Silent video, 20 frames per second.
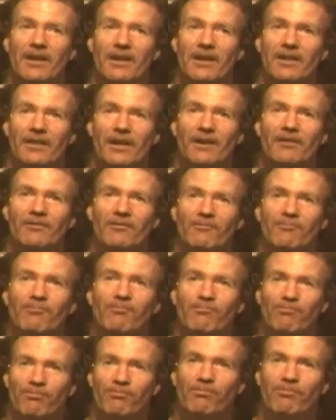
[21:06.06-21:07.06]
That's
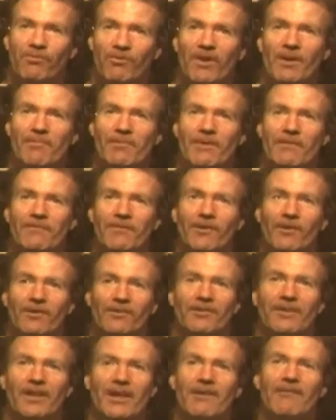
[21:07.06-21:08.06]
creepy,
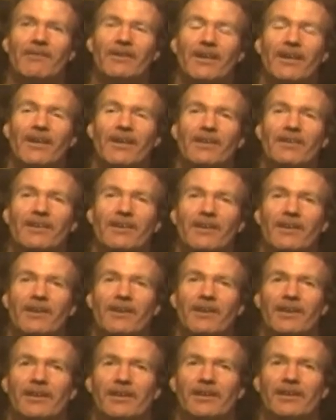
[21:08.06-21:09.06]
folks. And hearing
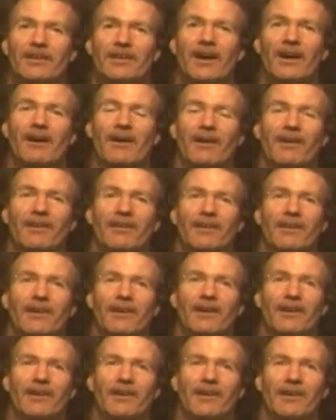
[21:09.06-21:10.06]

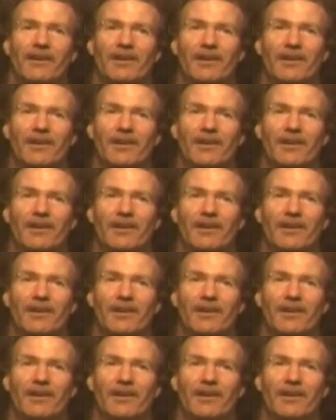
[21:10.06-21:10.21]
another